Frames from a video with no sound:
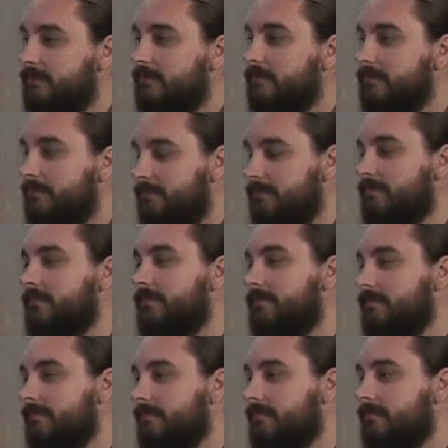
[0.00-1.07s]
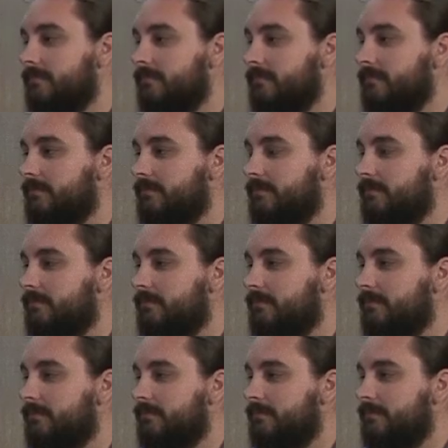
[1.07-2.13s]

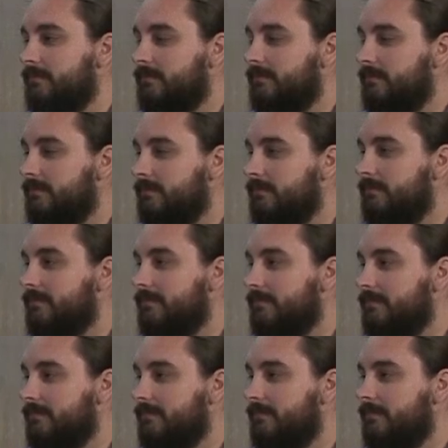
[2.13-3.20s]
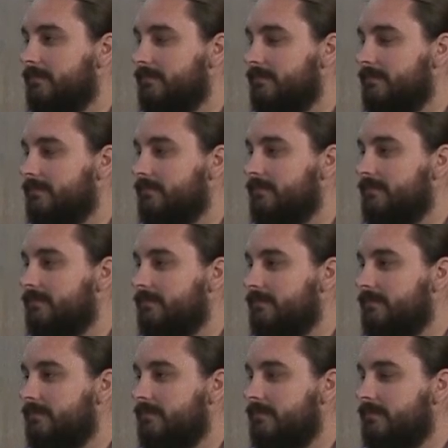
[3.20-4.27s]

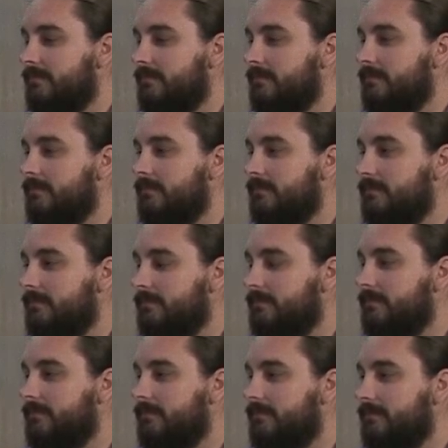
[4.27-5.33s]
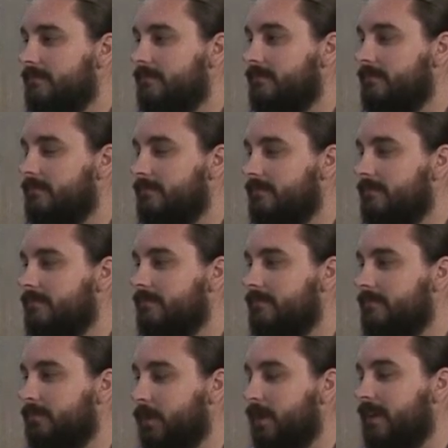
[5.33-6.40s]

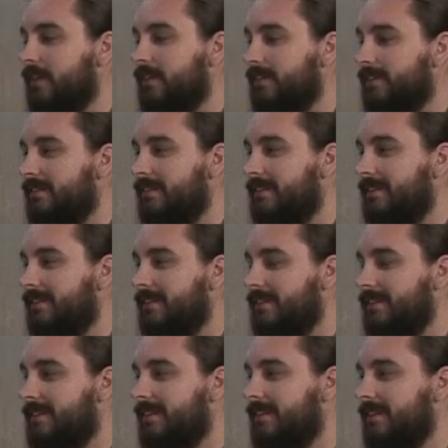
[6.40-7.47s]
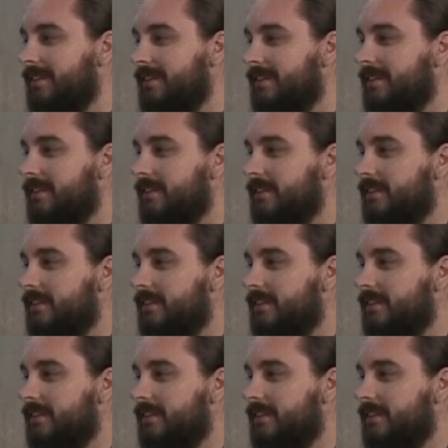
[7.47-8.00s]
[no speech]